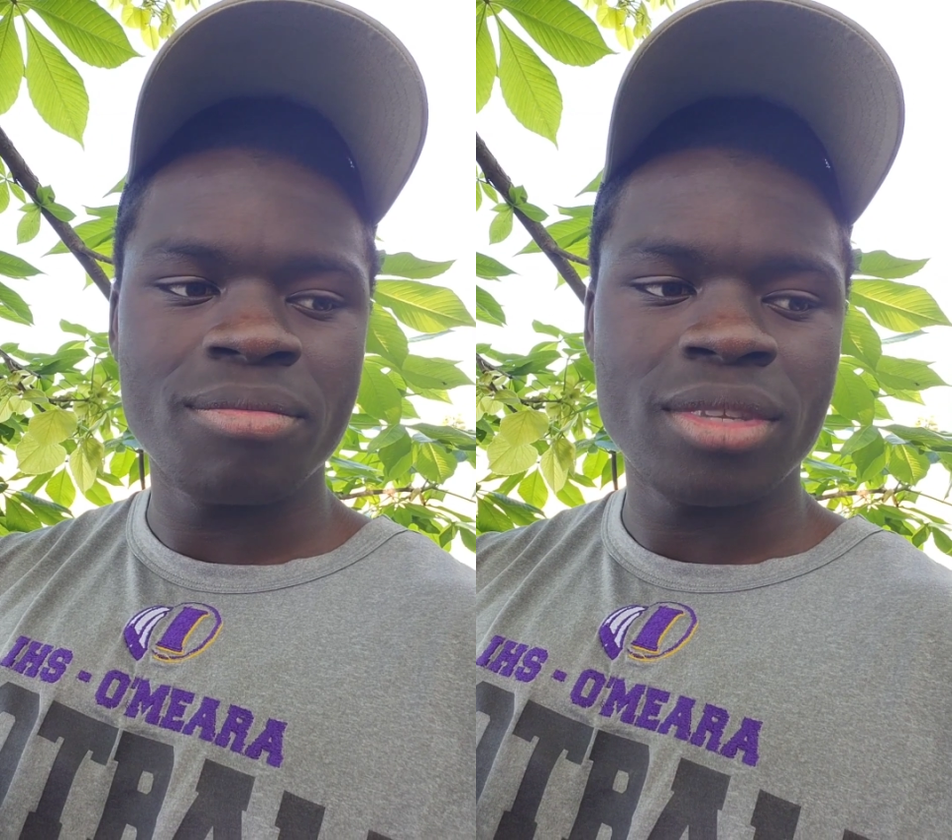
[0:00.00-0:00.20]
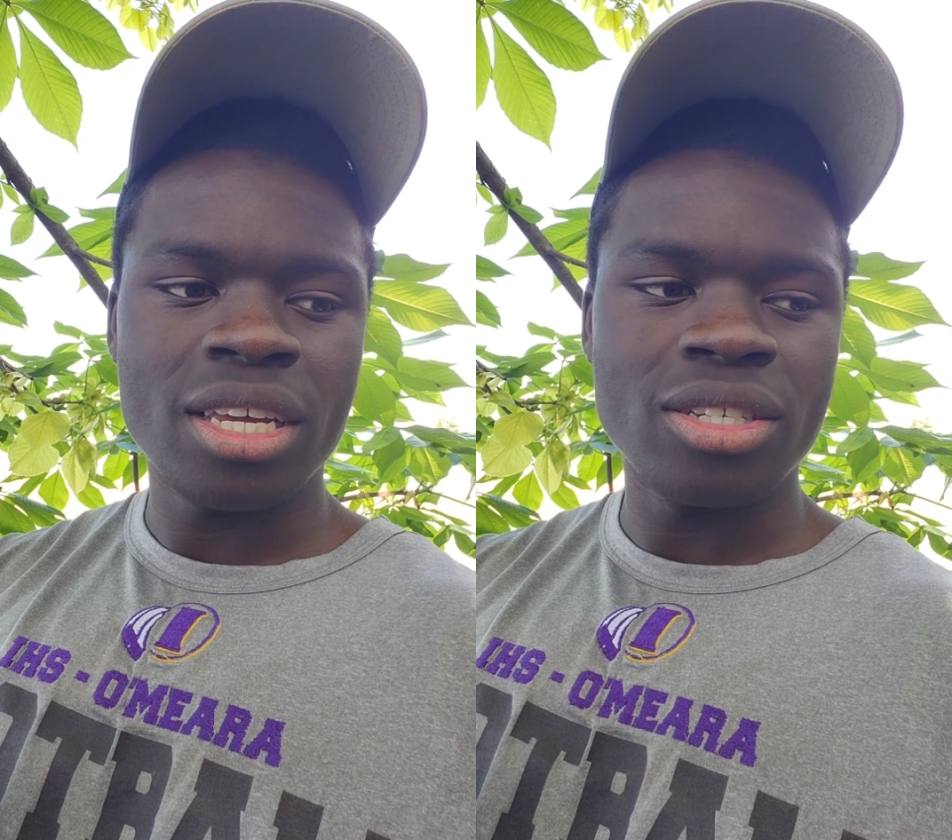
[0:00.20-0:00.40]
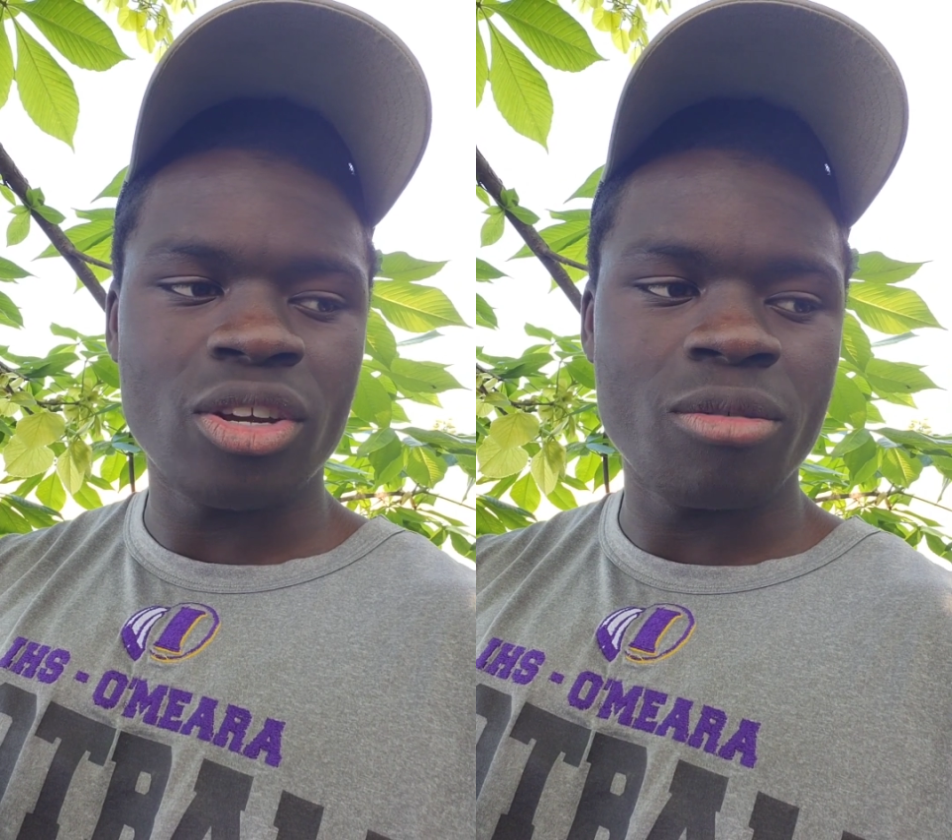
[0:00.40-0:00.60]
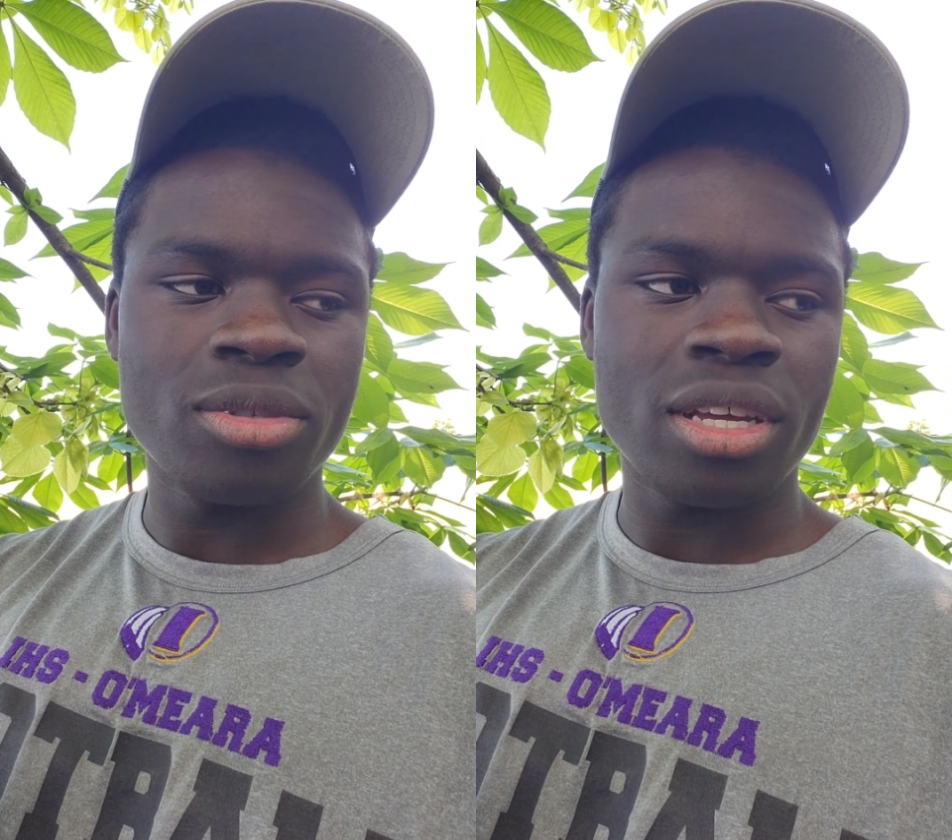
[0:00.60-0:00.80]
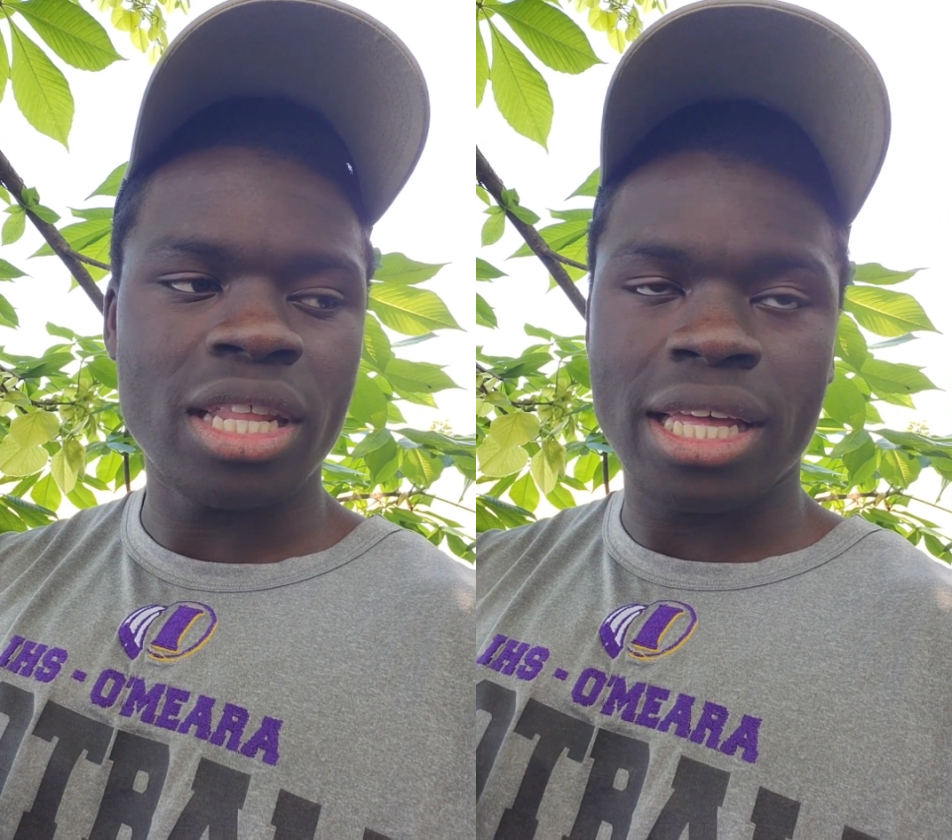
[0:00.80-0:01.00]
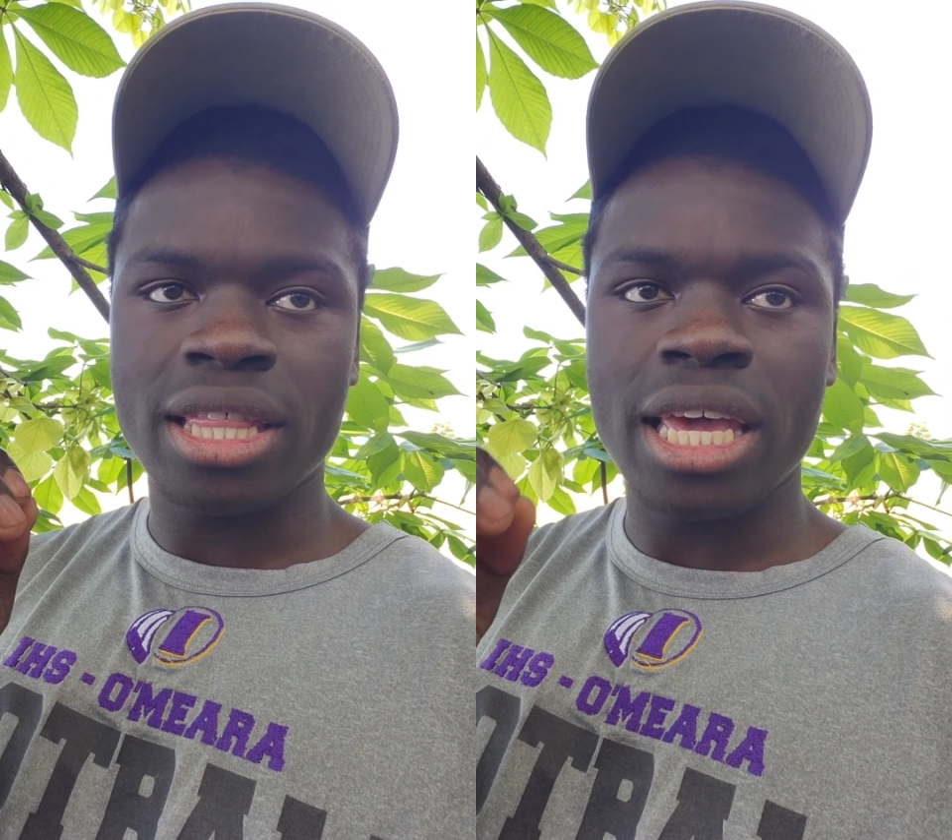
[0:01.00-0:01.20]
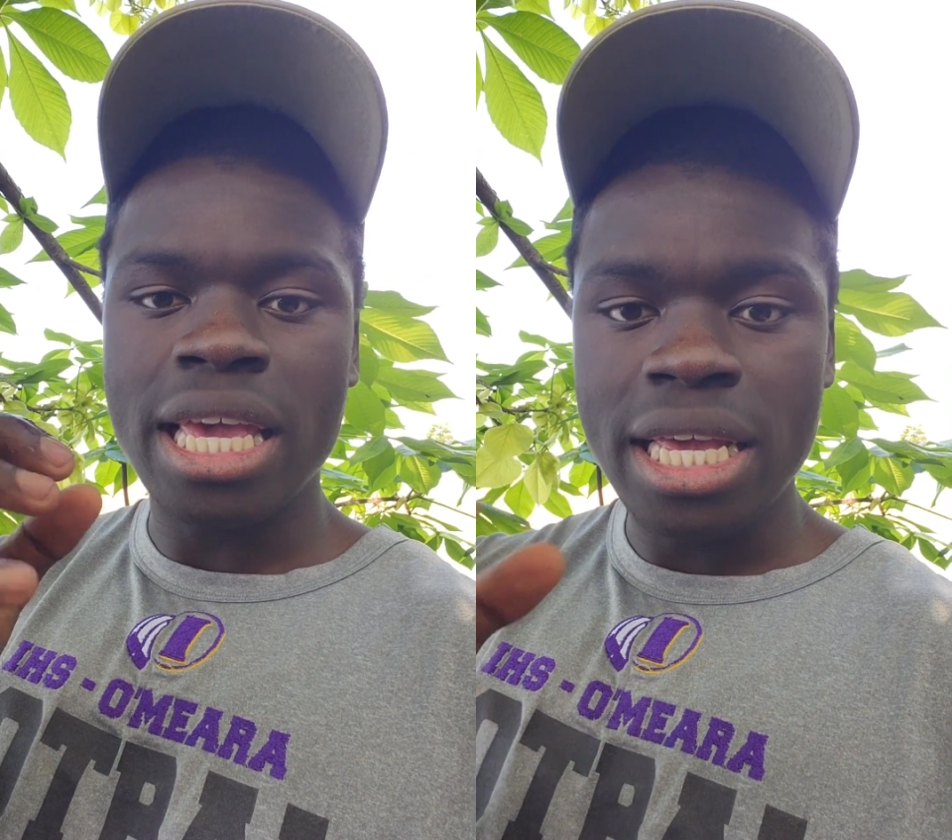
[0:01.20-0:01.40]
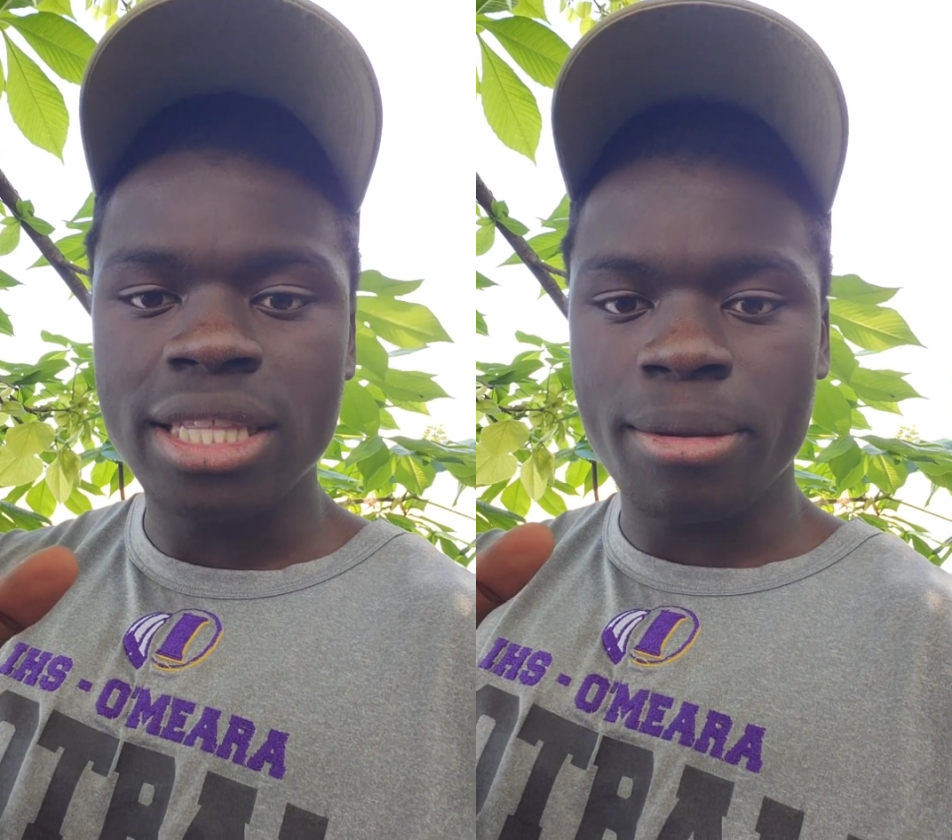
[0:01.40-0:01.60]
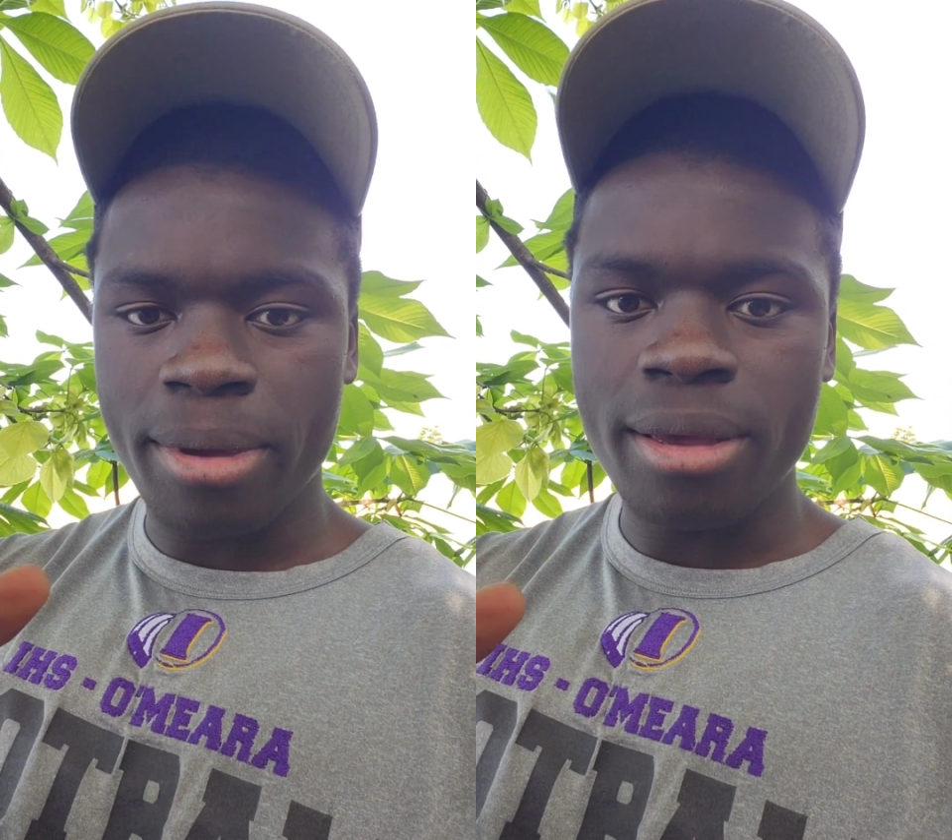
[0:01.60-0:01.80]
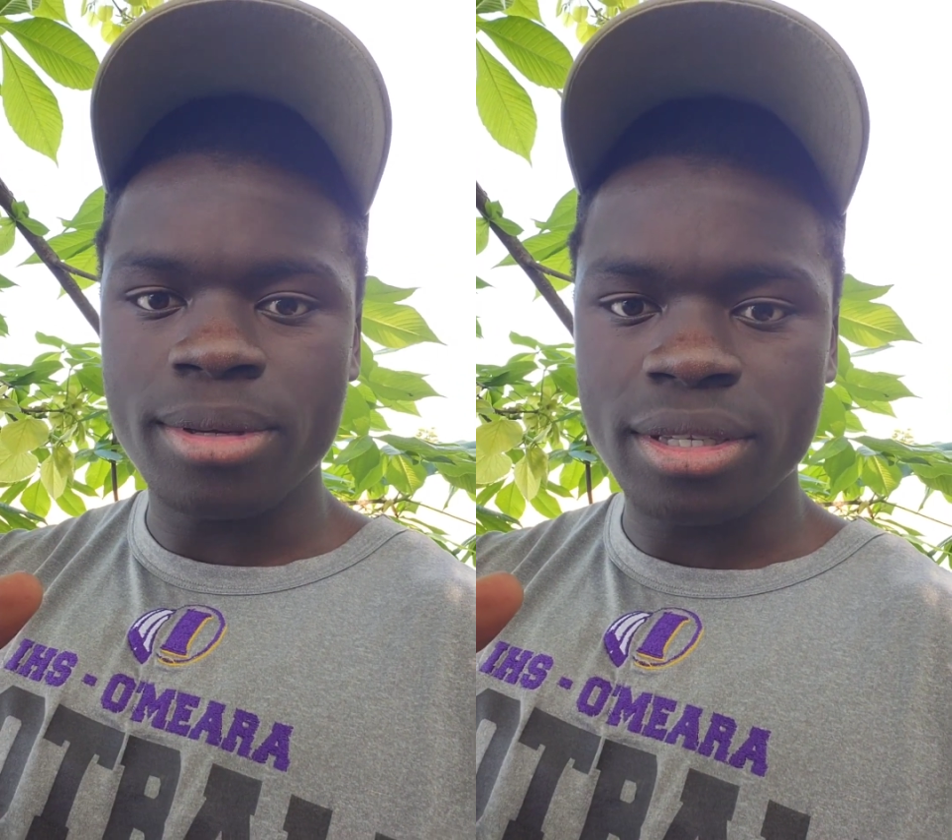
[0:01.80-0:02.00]
in terms of, like, they eat the
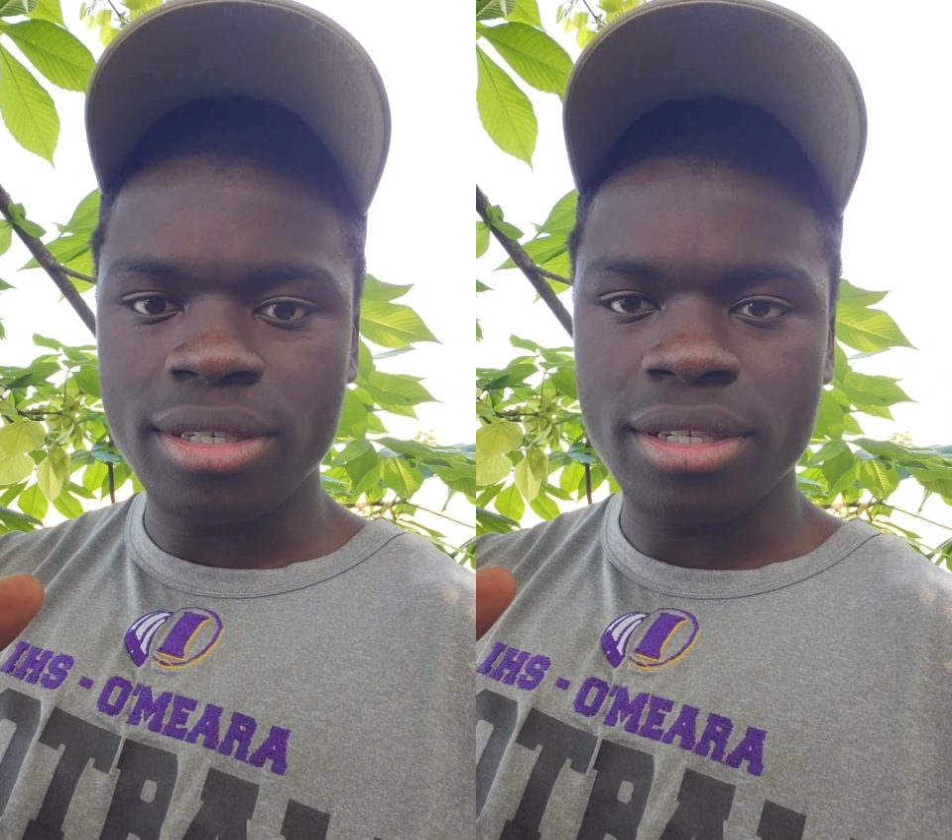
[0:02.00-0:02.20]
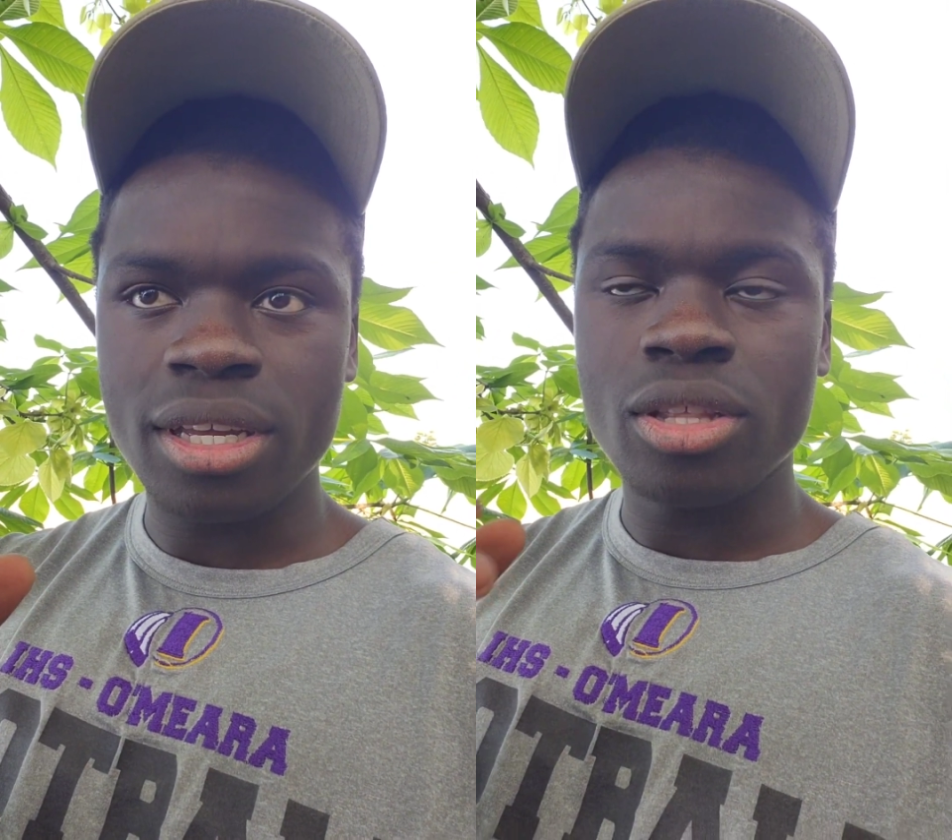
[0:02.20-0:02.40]
babies.